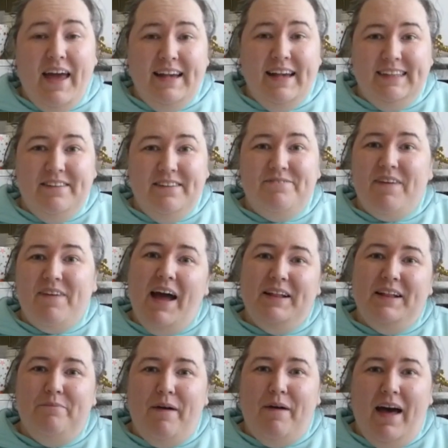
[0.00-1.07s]
Okay, so the
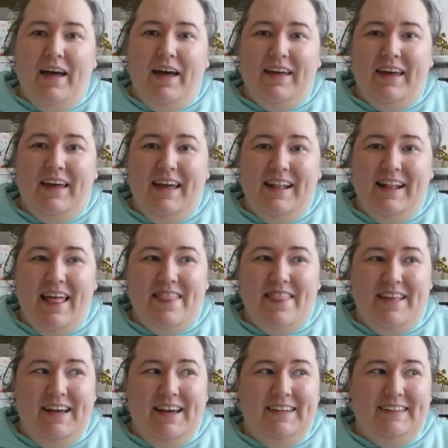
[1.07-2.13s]
final bag in
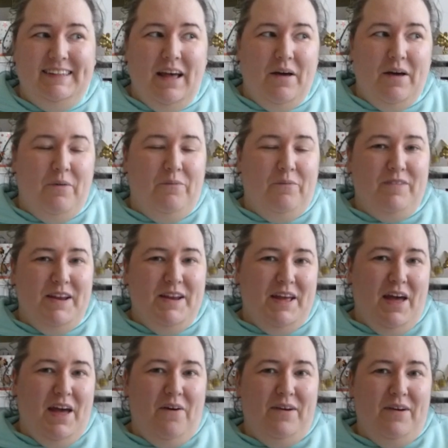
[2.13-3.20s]
this
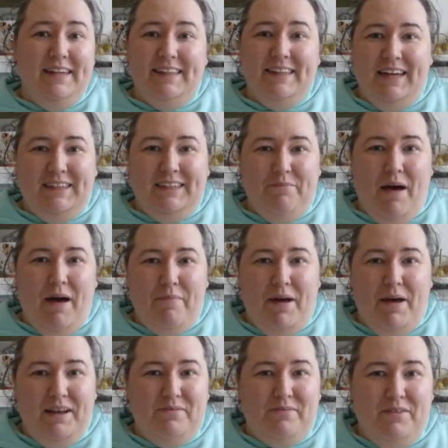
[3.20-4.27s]
video isn't actually my
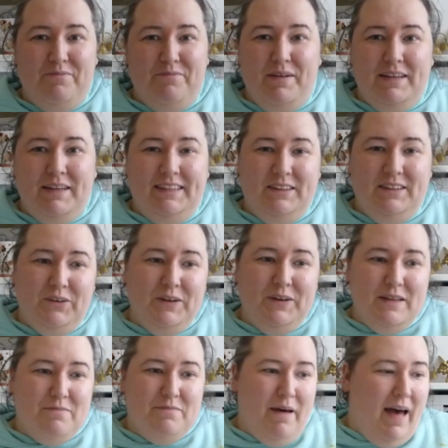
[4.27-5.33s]
bag, it's one of my
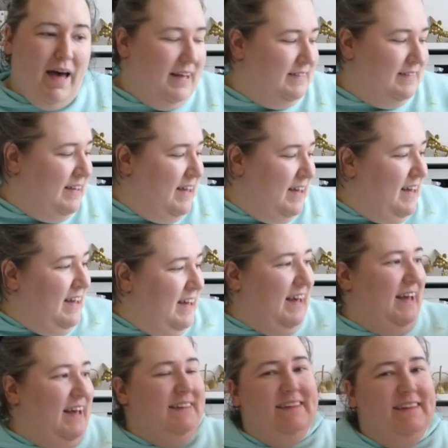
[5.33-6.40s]
daughter's bags.
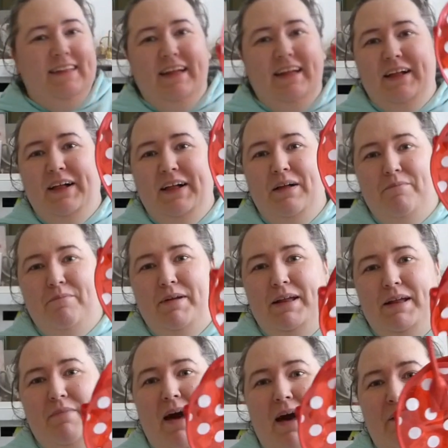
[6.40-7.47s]
It's this little
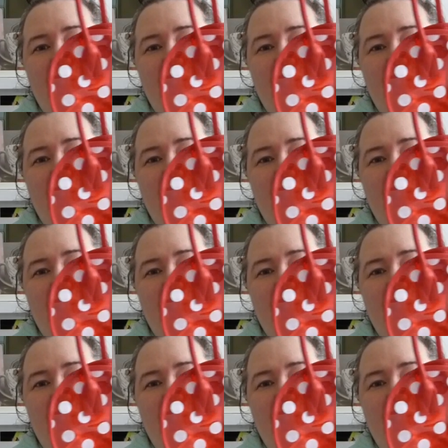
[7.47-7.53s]
Minnie